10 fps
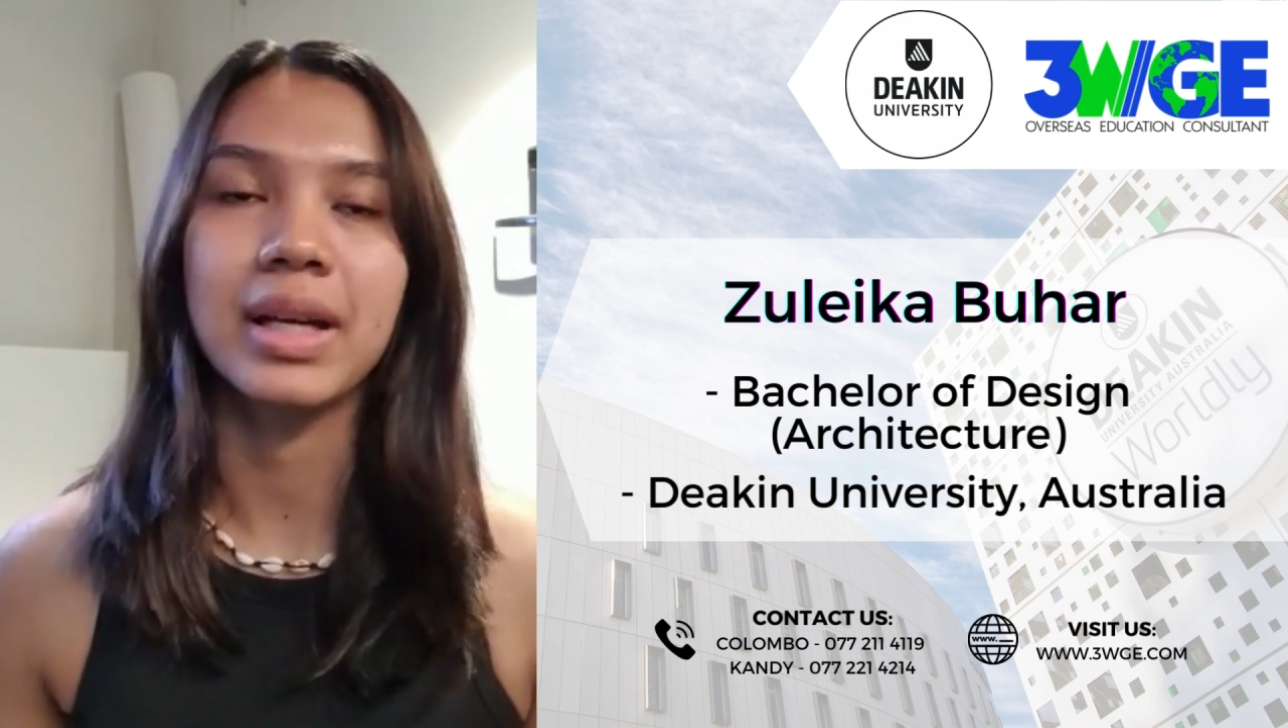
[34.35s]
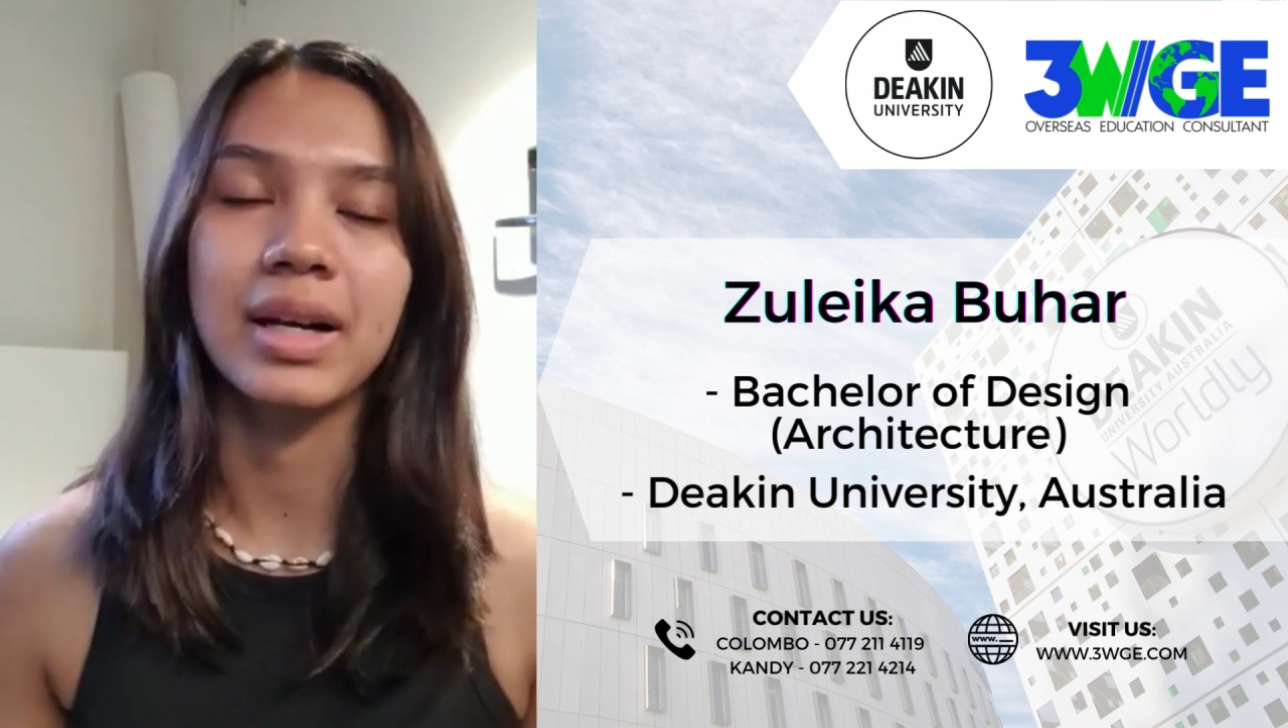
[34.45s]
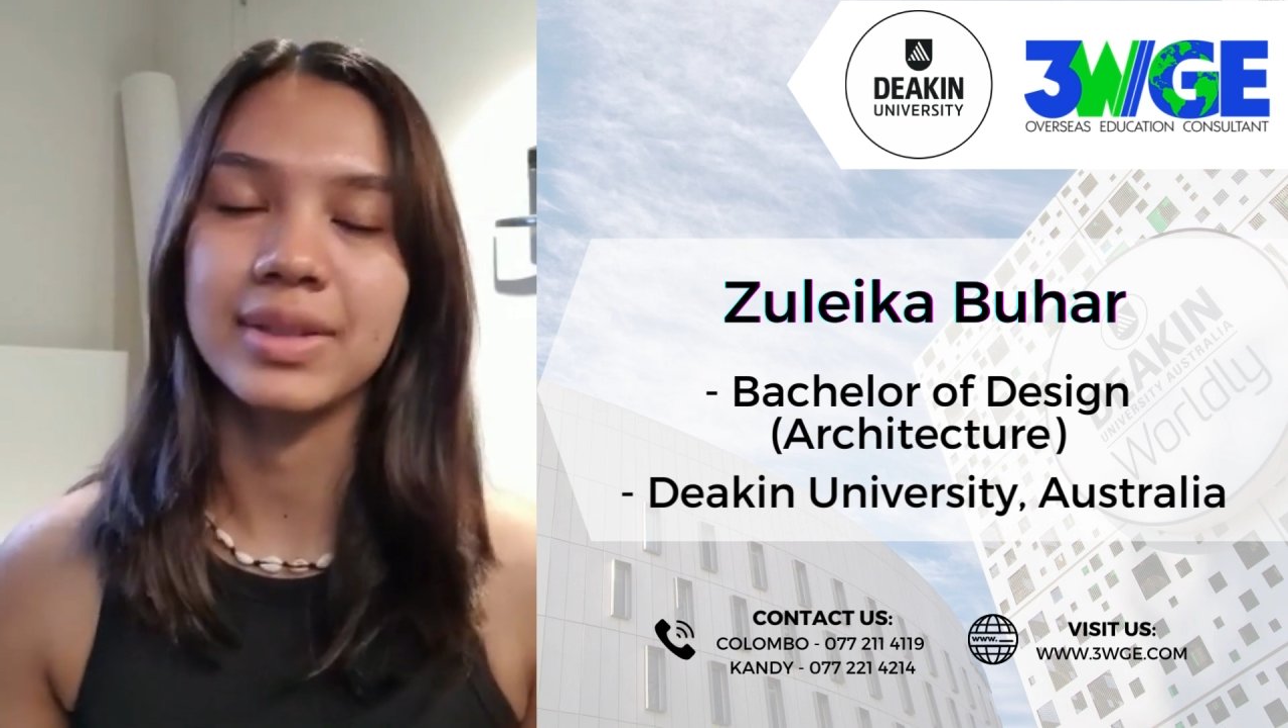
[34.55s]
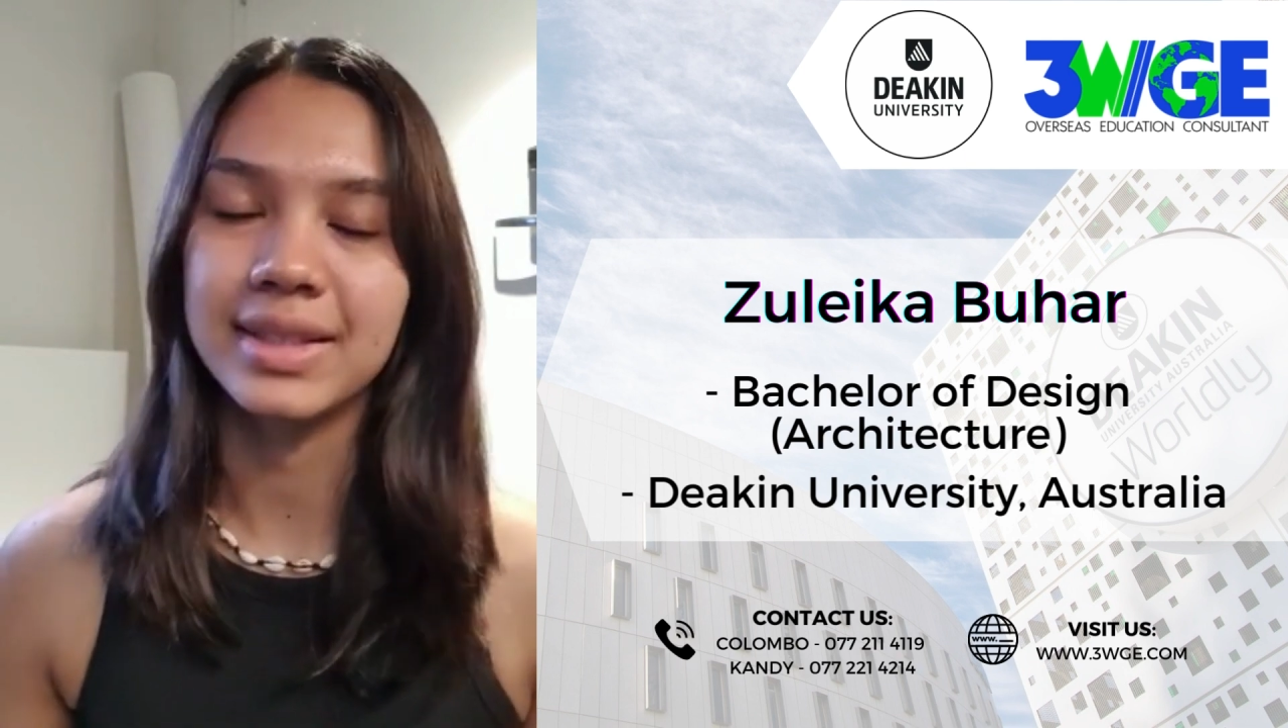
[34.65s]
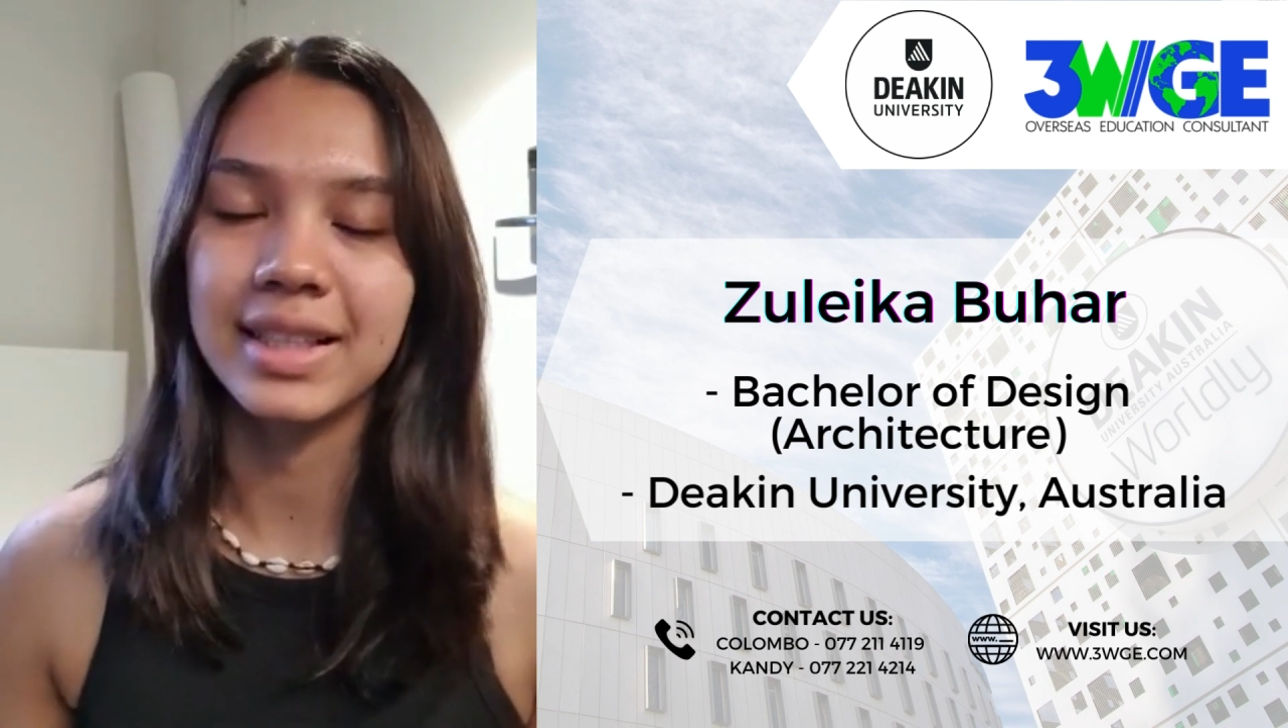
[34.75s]

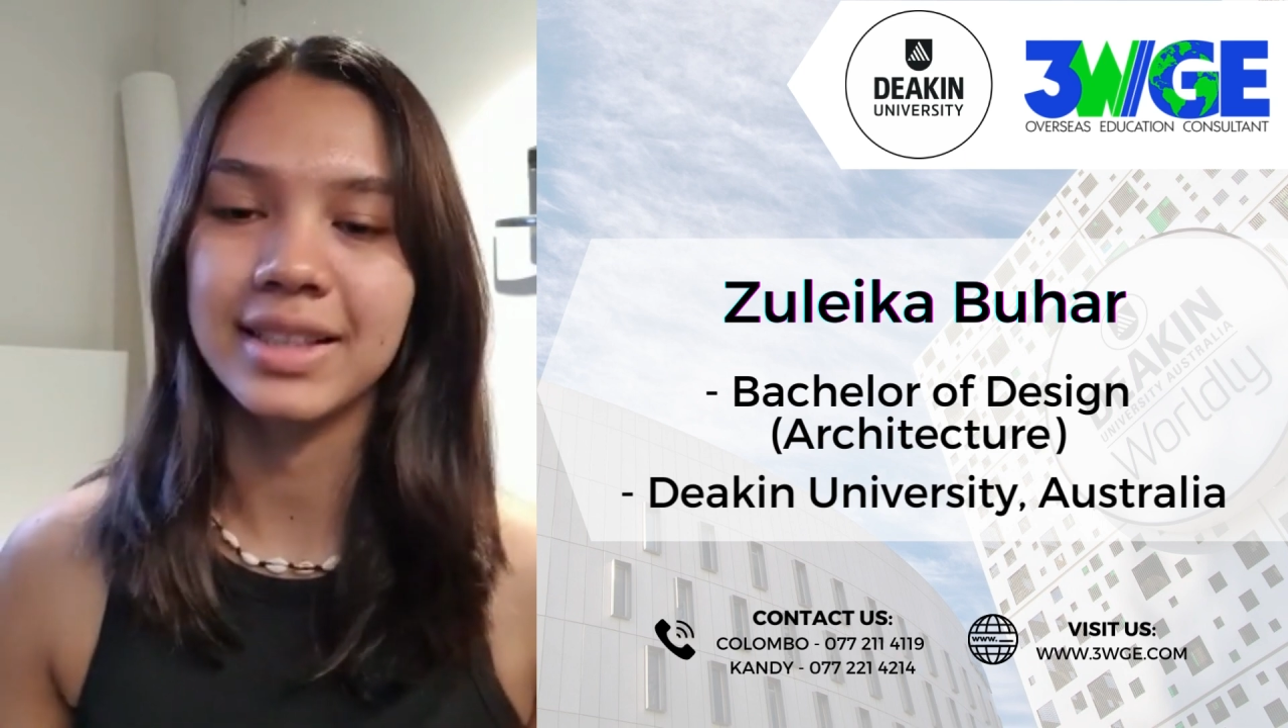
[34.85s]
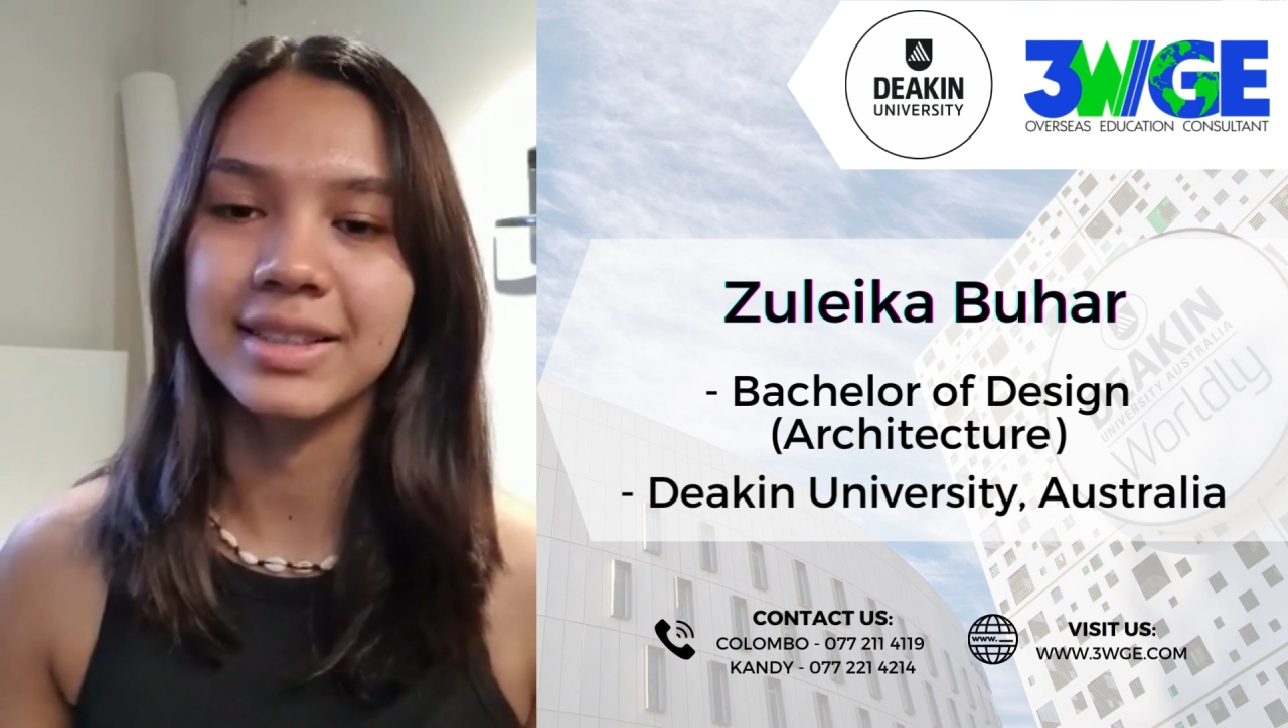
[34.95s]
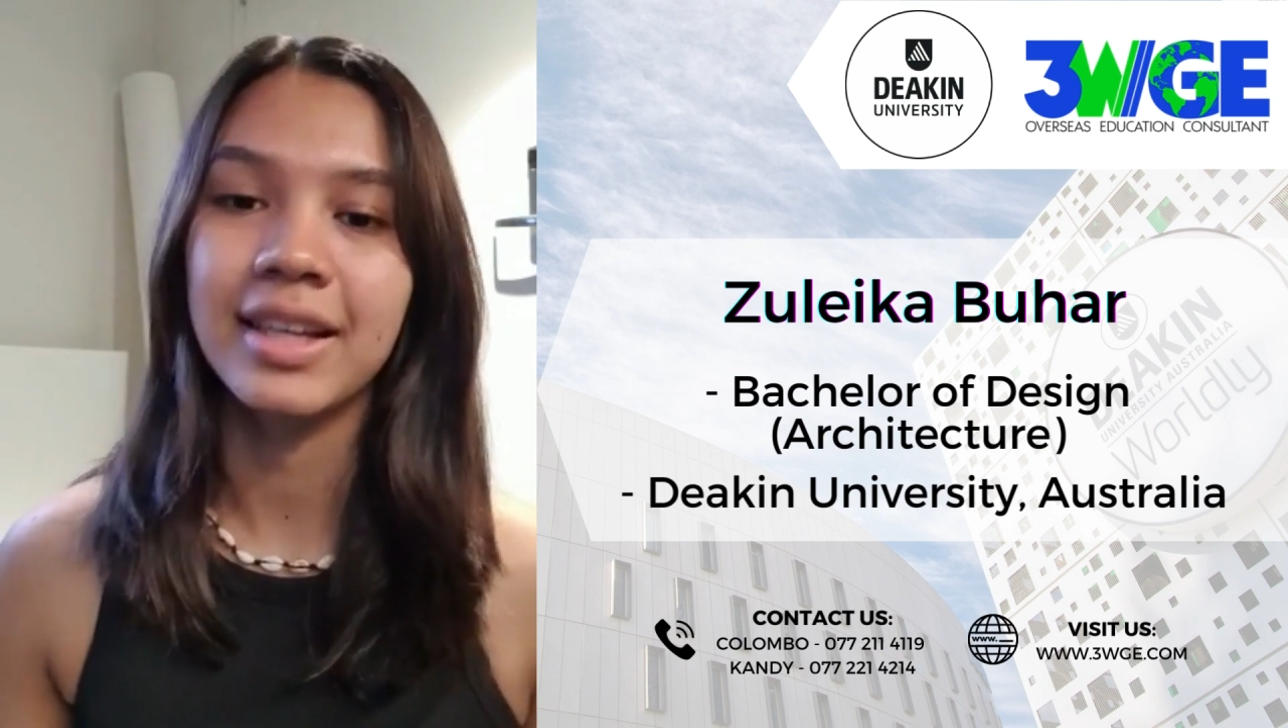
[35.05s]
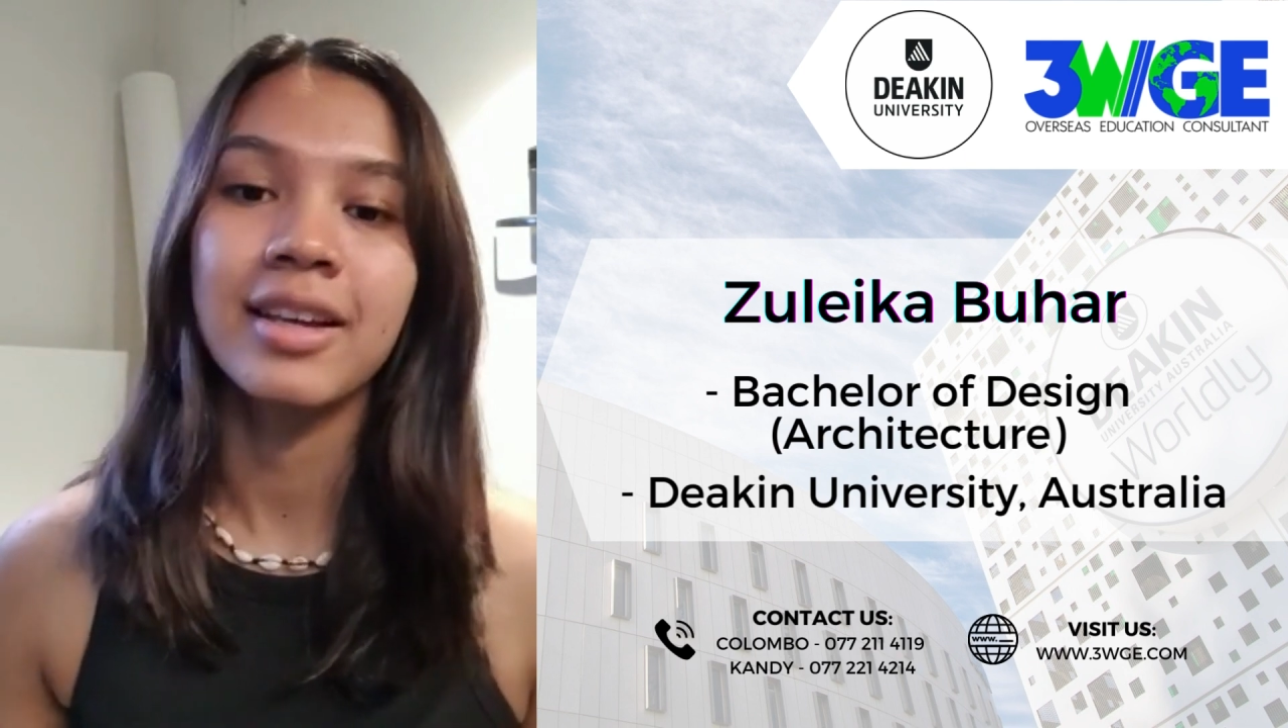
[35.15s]
counselors,